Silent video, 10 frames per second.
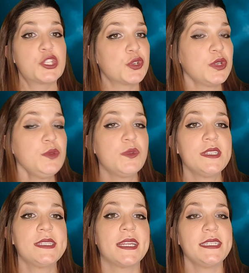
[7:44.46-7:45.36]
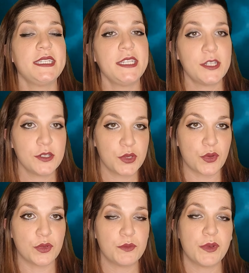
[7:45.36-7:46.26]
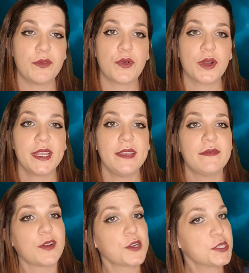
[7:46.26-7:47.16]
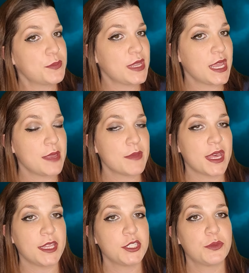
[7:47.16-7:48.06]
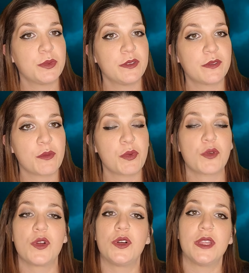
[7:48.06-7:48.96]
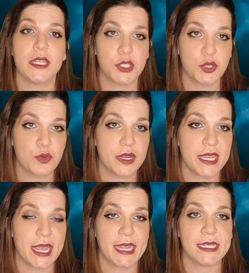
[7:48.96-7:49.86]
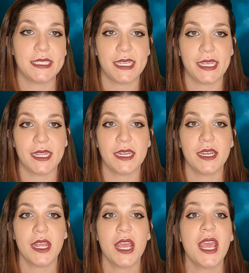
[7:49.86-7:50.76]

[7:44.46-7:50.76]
Jordan was 19 years old before he first became eligible for parole in 2018.